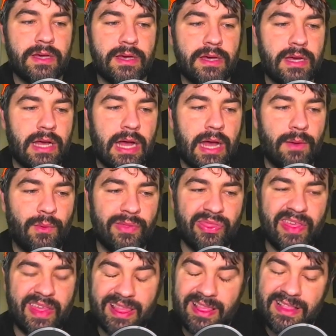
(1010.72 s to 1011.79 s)
A
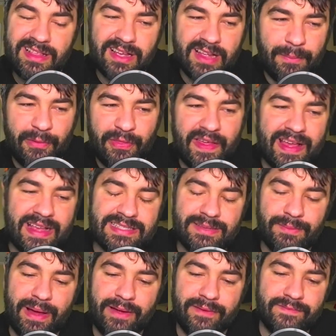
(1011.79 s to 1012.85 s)
couple things
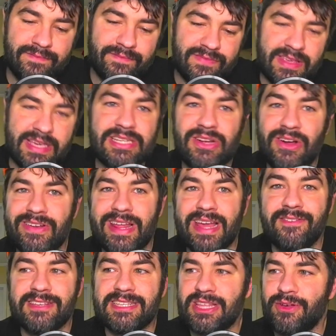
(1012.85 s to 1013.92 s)
about Keyshawn
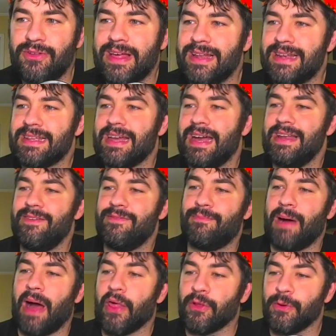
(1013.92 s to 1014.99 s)
Davis, though, that kind of
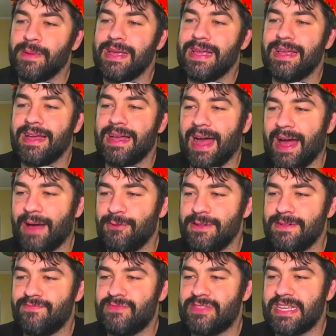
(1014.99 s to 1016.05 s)
bother me. I
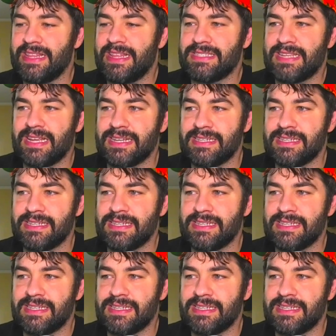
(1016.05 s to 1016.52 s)
wouldn't say that's